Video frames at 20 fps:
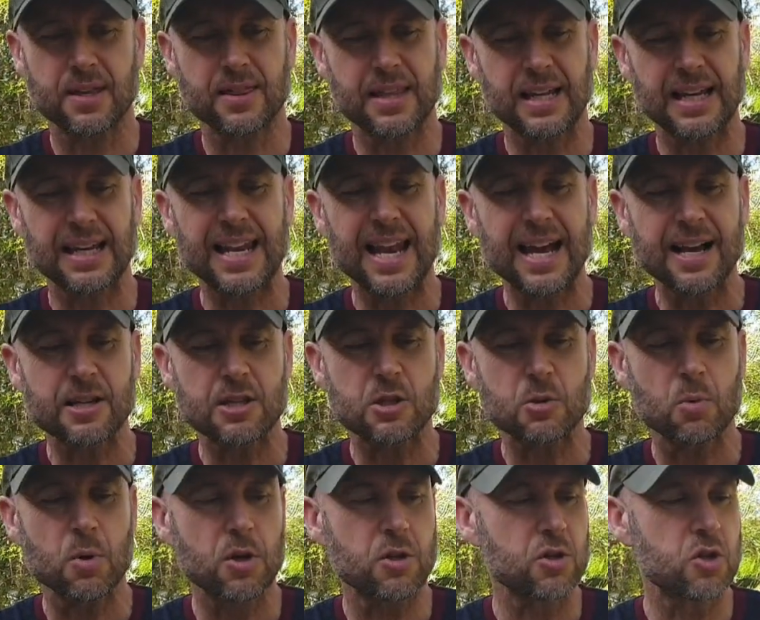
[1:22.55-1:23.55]
The lugs
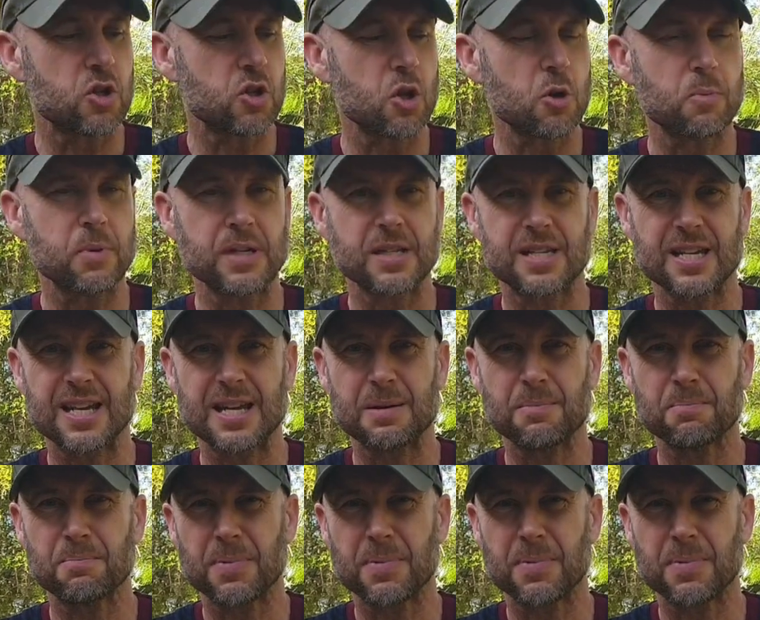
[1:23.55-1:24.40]
weren't super deep,